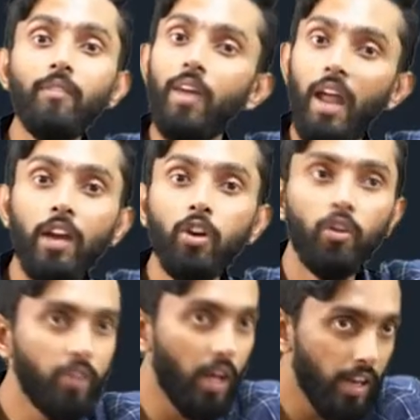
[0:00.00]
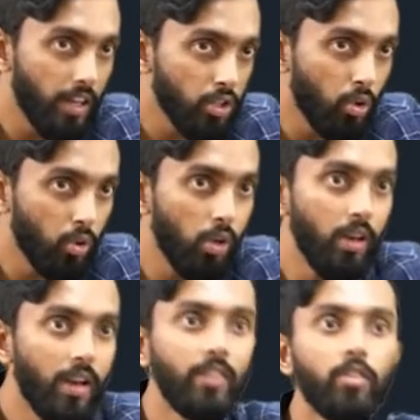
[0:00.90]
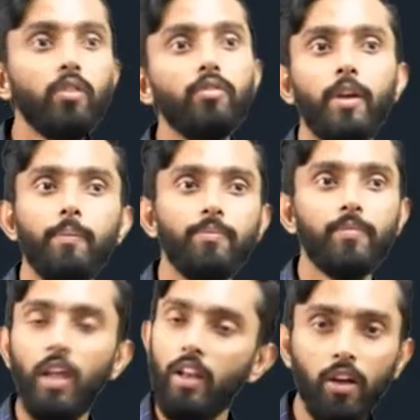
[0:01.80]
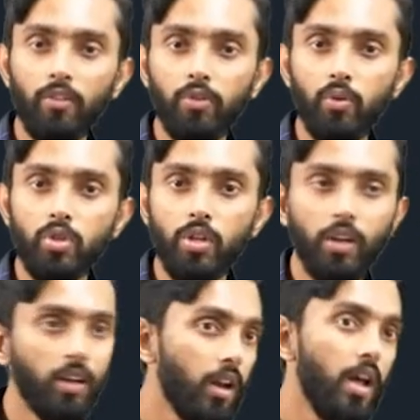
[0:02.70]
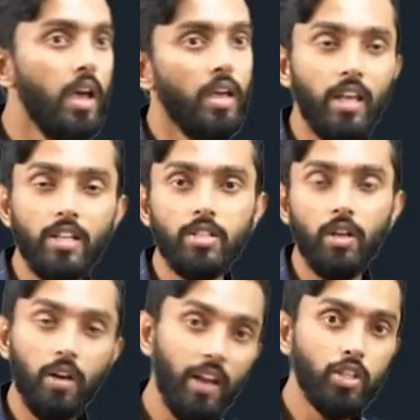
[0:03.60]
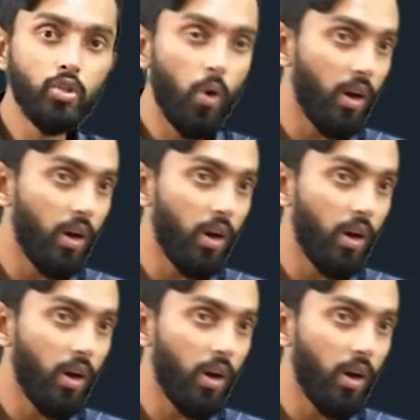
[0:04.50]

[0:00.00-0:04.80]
time? End of the array. So, till length of a. Any confusion till here? Yes, sir. Next